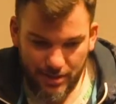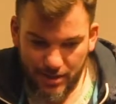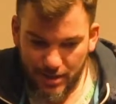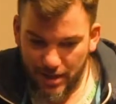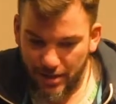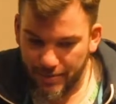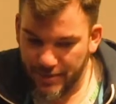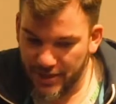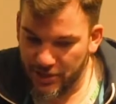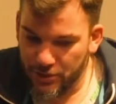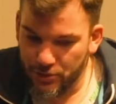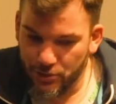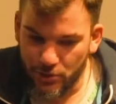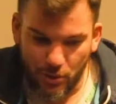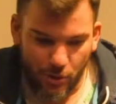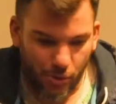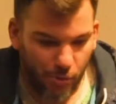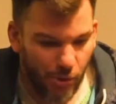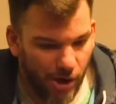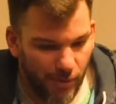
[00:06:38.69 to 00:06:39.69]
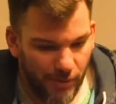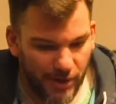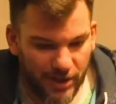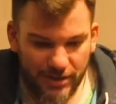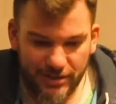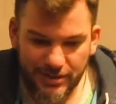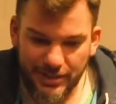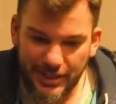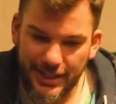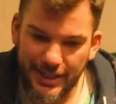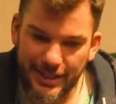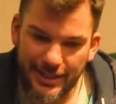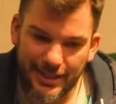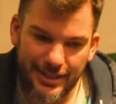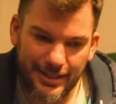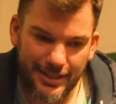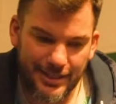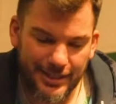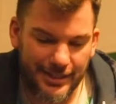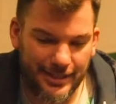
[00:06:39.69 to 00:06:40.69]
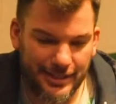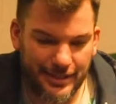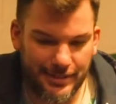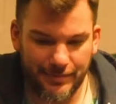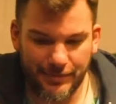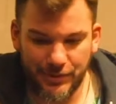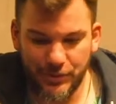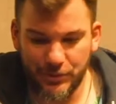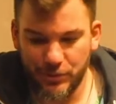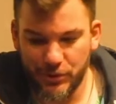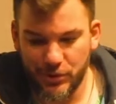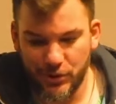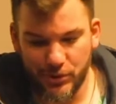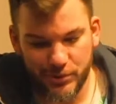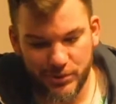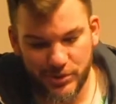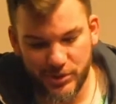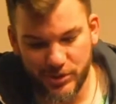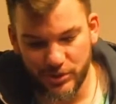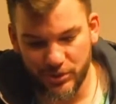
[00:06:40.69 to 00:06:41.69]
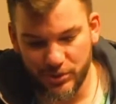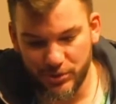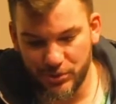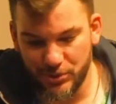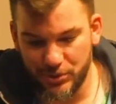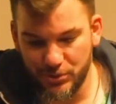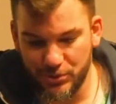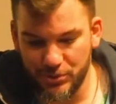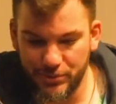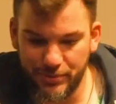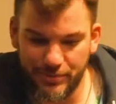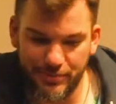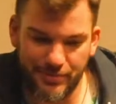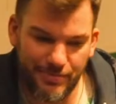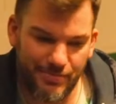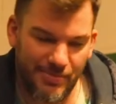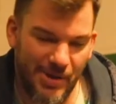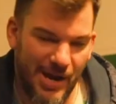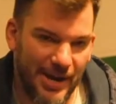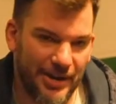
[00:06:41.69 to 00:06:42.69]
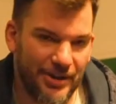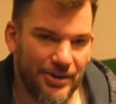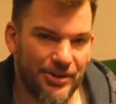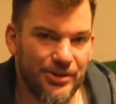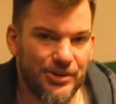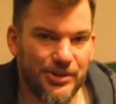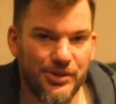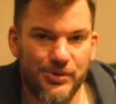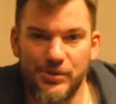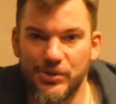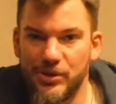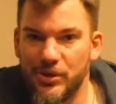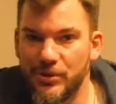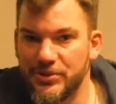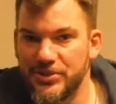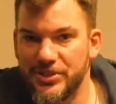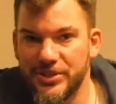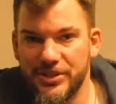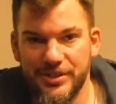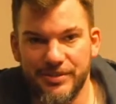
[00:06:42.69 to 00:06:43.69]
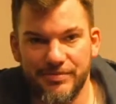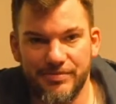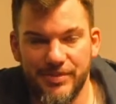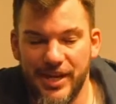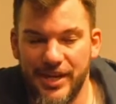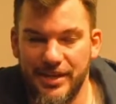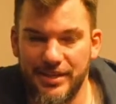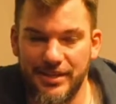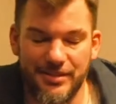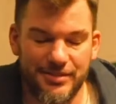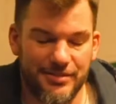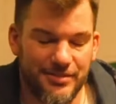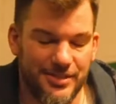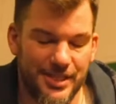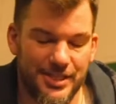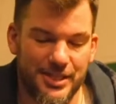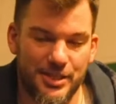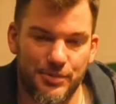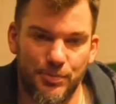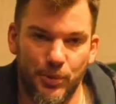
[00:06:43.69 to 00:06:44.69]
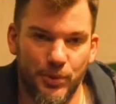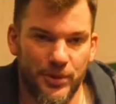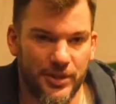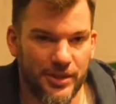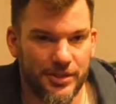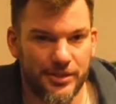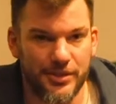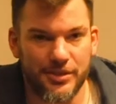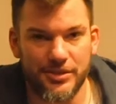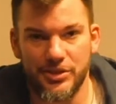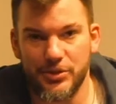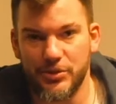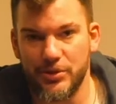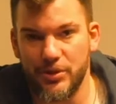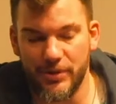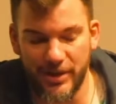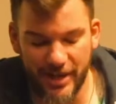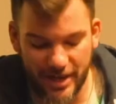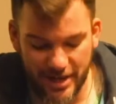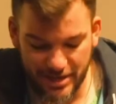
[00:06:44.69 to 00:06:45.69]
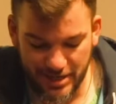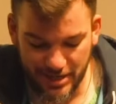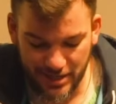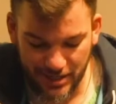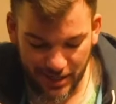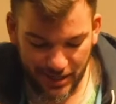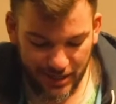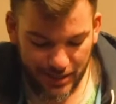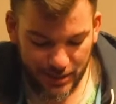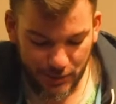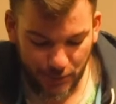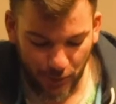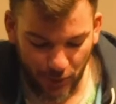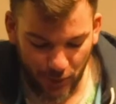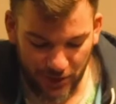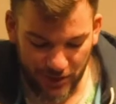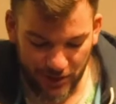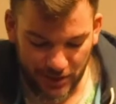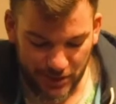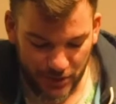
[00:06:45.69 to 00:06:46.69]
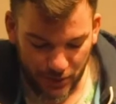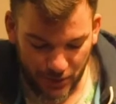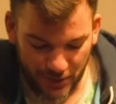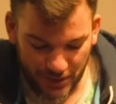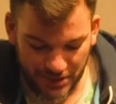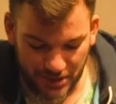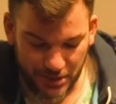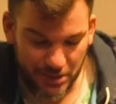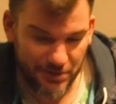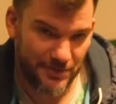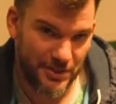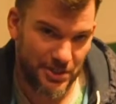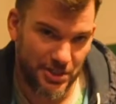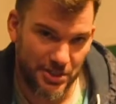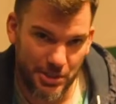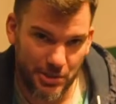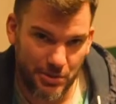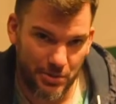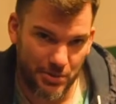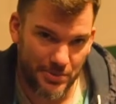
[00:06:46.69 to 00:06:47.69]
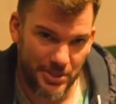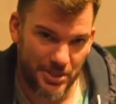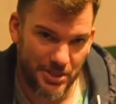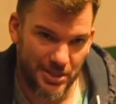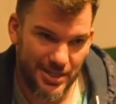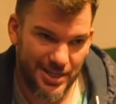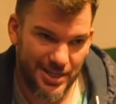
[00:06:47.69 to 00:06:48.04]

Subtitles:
I mean, you can go to Walmart, you can go to Meijer, you can go to any Dick's Sporting Goods, you can go to any sporting goods store that sells fishing equipment